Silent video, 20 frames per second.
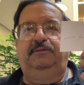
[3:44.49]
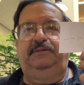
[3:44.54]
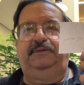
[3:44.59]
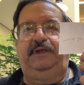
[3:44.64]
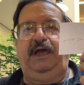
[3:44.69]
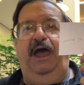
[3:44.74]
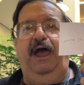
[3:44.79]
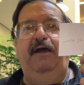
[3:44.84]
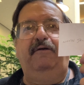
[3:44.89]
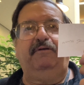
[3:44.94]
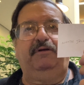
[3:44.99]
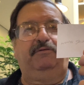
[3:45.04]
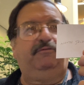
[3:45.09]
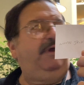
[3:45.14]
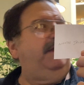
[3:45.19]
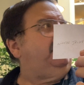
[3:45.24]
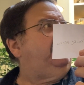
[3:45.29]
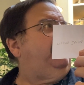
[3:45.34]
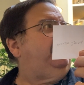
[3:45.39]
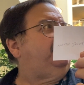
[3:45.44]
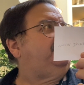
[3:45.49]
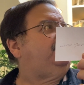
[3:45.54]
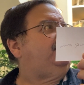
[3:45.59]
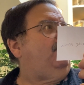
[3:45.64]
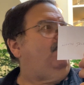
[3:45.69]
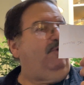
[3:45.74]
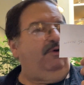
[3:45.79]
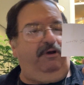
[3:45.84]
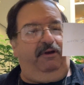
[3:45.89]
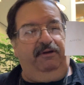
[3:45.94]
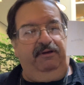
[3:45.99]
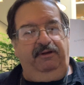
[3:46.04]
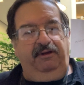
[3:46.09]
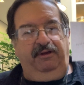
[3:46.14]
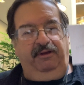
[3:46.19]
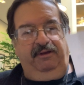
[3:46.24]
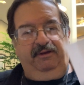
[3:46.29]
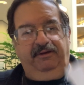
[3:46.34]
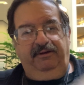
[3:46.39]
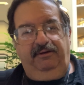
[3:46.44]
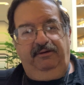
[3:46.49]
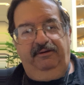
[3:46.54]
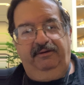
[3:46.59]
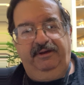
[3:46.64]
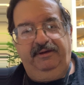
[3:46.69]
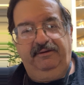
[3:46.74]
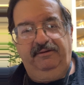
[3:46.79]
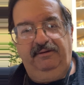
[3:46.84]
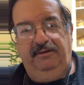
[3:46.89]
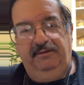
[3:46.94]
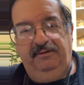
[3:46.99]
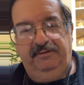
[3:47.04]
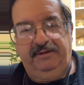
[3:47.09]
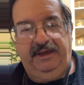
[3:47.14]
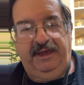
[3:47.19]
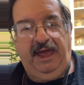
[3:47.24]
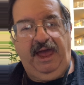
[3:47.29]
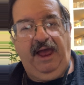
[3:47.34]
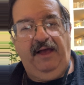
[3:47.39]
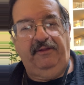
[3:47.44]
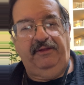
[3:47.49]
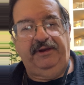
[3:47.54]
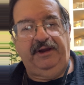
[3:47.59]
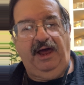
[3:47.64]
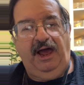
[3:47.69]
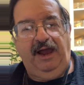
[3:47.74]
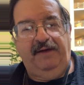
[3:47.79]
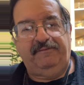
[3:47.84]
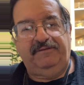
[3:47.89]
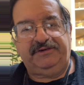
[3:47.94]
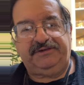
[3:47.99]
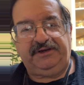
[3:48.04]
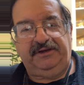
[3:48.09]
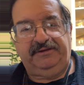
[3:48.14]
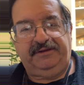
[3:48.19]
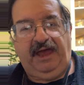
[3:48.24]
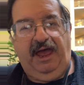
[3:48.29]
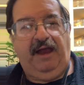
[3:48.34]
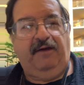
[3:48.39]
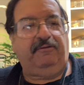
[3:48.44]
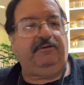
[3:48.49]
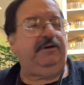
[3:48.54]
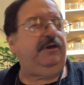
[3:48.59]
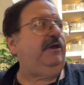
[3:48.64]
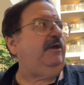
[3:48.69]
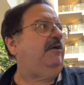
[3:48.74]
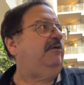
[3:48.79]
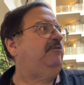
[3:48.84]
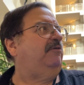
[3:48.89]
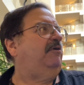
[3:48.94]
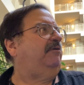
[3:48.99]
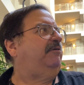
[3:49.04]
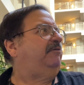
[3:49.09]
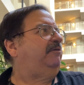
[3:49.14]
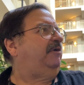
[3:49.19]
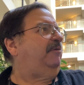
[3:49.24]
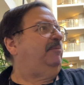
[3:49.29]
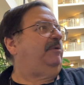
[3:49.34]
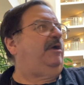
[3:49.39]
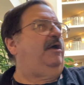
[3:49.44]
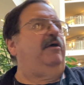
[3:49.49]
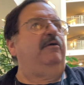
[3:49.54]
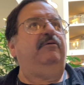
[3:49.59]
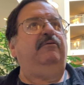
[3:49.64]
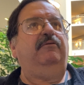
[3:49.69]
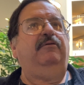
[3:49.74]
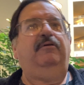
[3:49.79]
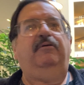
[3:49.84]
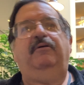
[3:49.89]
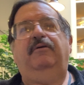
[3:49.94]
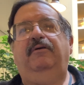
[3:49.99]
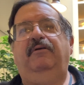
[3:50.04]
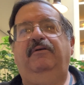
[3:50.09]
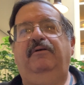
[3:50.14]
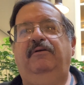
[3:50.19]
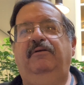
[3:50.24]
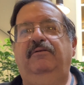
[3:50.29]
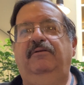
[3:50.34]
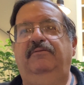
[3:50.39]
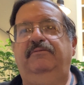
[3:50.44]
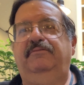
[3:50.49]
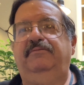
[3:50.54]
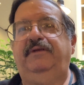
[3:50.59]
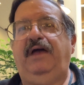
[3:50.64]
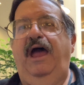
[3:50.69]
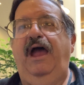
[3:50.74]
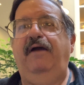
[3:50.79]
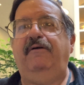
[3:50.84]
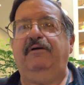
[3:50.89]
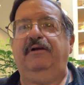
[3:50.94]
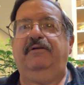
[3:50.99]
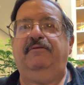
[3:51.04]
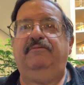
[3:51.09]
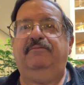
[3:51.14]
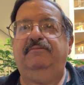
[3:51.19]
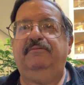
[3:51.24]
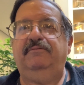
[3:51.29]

Darren right next door. The Allen Iverson Darren. Here, look, come get Darren.